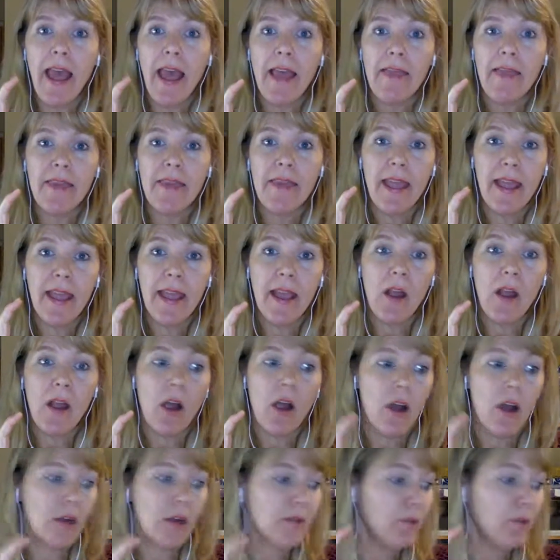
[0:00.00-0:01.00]
they
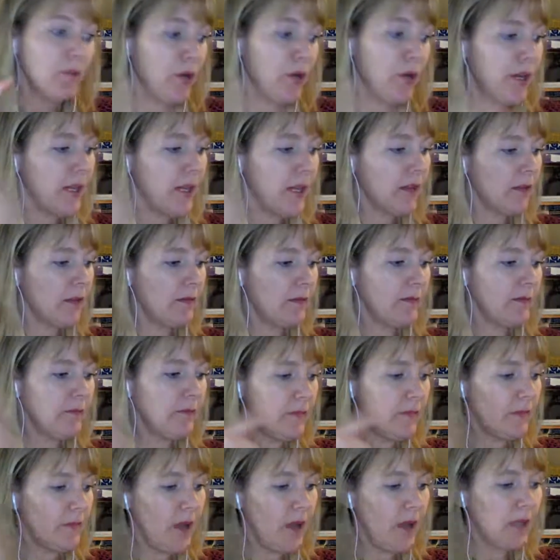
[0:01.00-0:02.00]
are putting
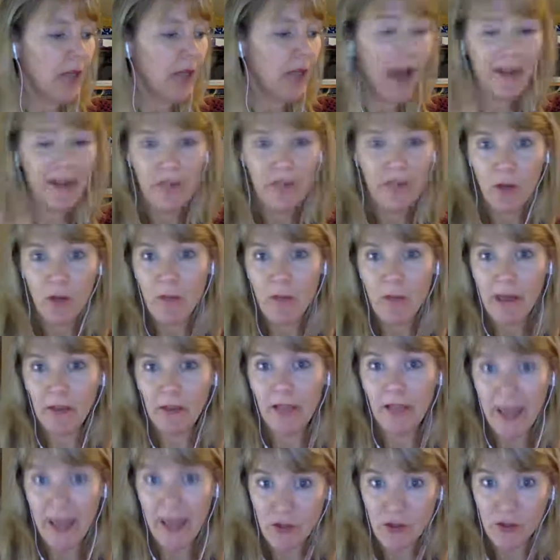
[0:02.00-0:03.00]
a lot of their
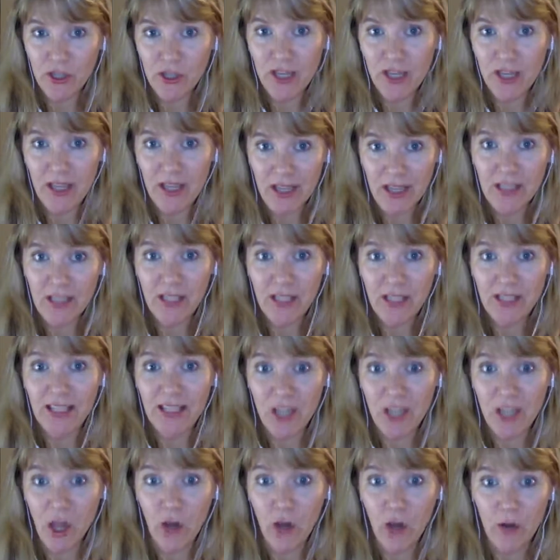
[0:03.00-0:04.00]
mental energy into
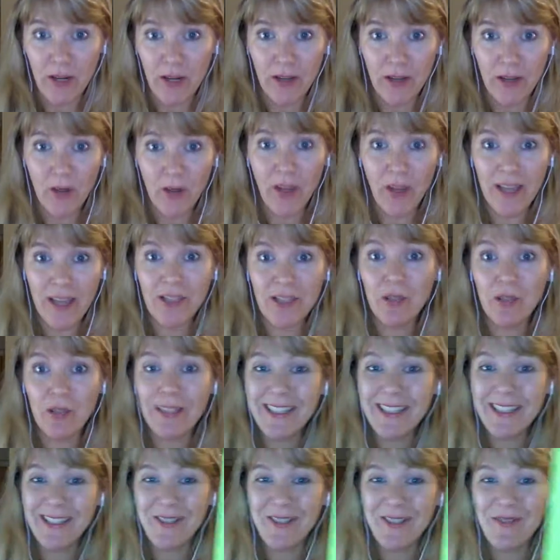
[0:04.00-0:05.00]
decoding. Okay, so
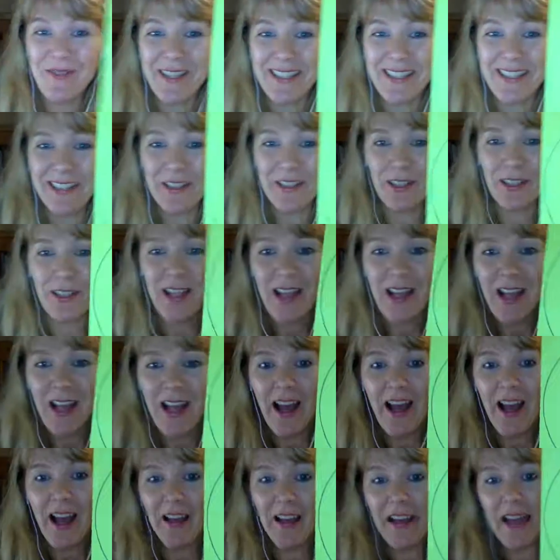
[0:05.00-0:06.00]
let's do this little
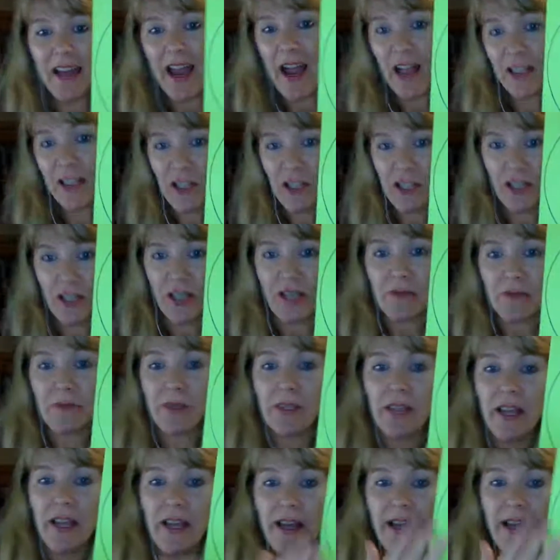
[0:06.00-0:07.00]
analogy.
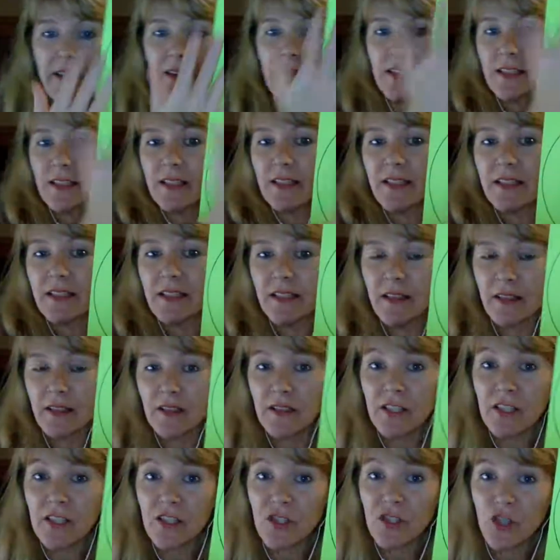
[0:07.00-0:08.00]
Pretend this is uh,
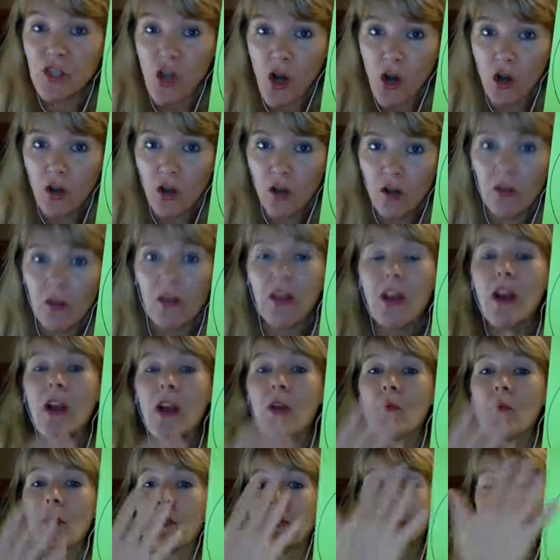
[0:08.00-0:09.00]
this circle
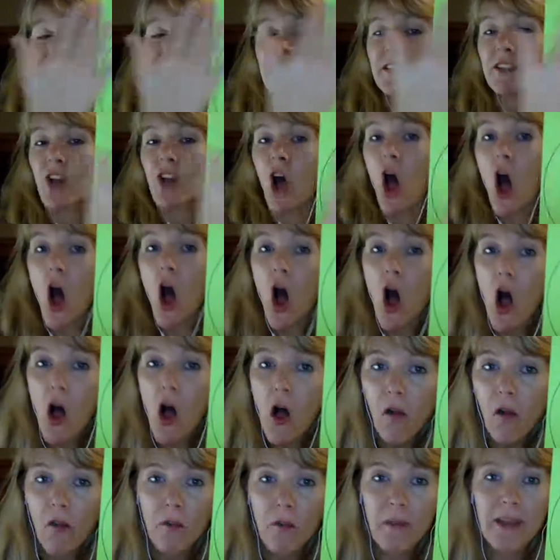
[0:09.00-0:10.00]
represents
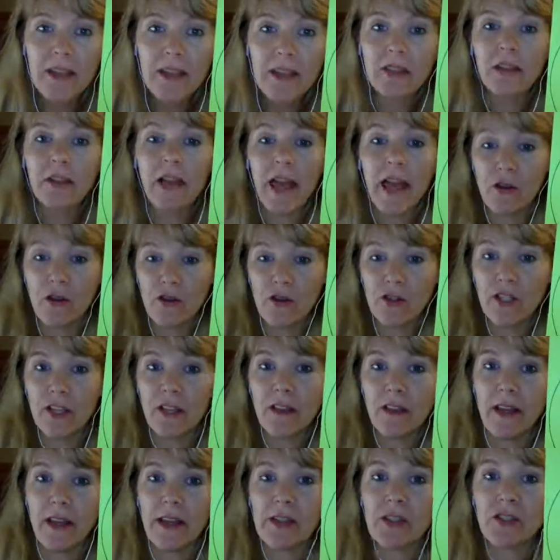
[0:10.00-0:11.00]
all the mental energy
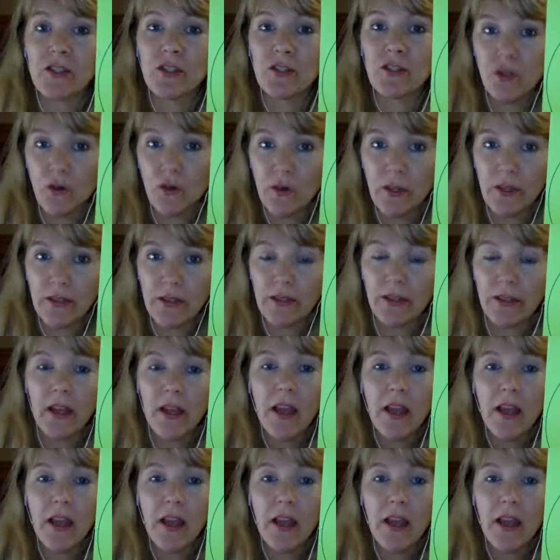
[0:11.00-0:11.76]
that a student